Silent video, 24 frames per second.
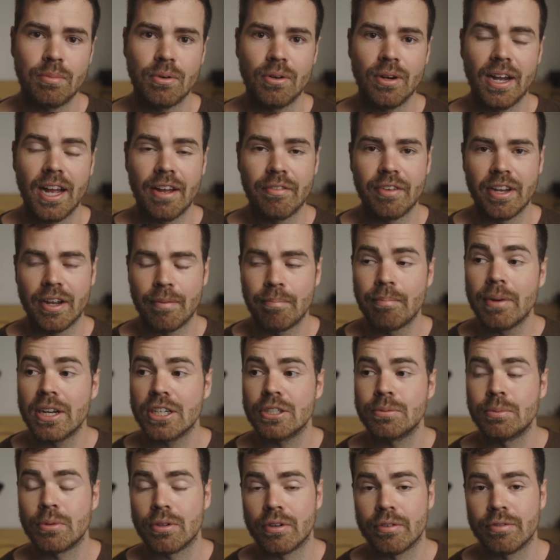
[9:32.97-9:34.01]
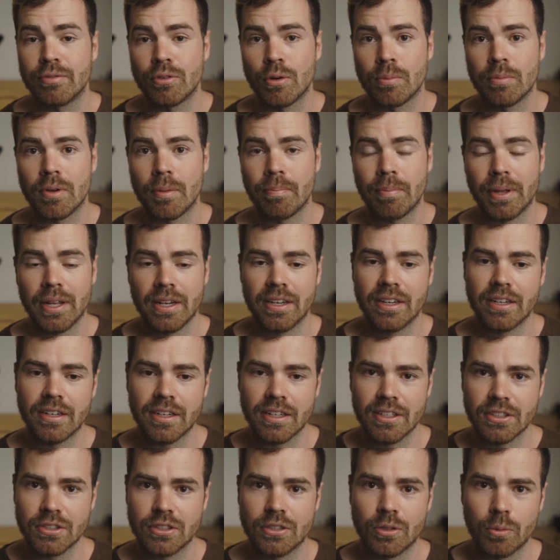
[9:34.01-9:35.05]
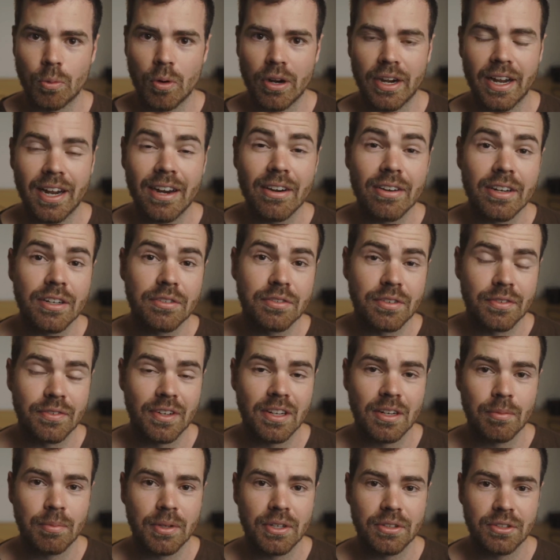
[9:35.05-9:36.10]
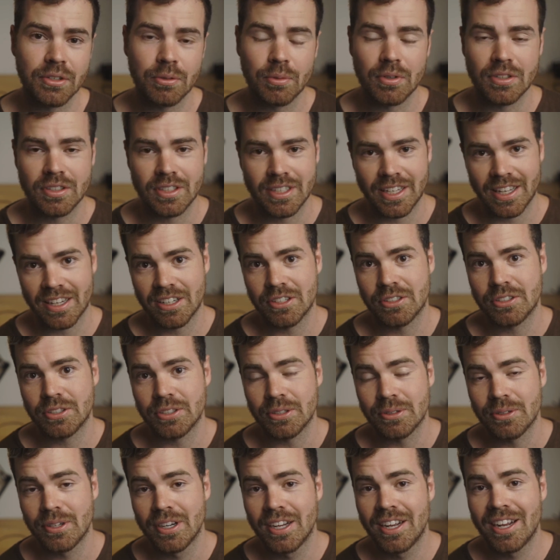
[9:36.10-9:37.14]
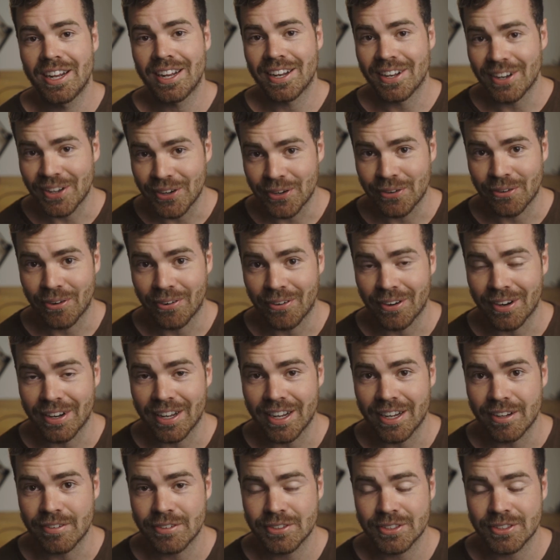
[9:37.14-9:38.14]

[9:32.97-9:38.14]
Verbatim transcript: or having a much more informed opinion as to what area of development you want to get into later on in life.